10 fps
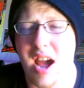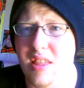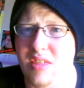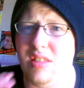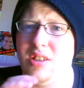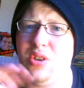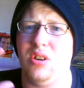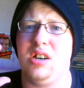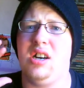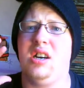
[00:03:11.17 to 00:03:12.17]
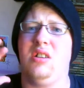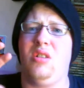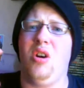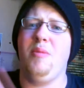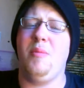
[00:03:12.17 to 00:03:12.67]
in the sort
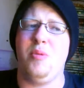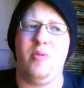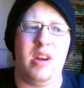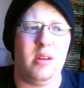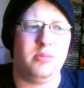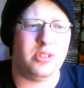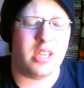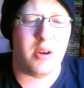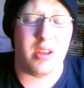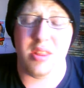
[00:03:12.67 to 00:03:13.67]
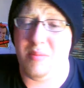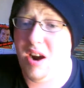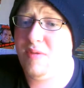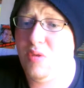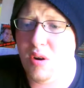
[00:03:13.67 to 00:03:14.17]
of comic book realms, and now in the
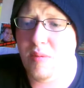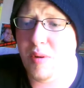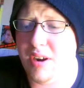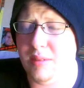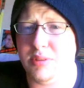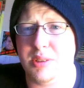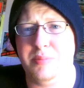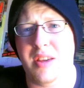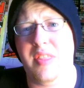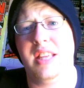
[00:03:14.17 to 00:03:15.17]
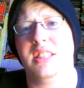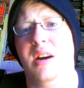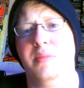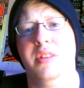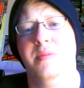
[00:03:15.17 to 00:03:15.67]
Marvel comic book realms, there's big things
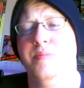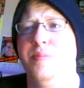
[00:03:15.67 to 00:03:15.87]
happening.